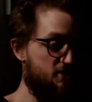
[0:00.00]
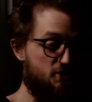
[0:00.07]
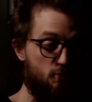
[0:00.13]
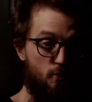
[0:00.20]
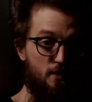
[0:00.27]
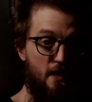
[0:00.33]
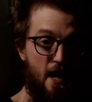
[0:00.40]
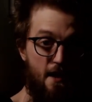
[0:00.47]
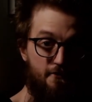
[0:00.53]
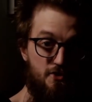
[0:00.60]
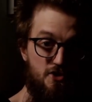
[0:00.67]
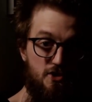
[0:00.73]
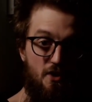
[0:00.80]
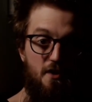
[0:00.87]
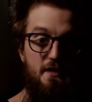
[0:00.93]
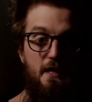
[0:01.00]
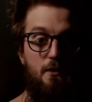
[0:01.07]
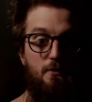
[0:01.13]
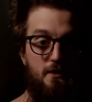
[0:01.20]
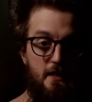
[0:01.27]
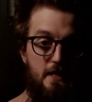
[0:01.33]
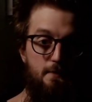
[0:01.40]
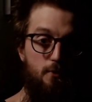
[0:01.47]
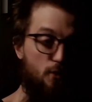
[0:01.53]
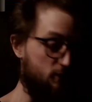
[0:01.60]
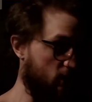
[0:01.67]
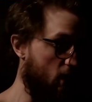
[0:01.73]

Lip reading: Do you want to have a slide out keyboard?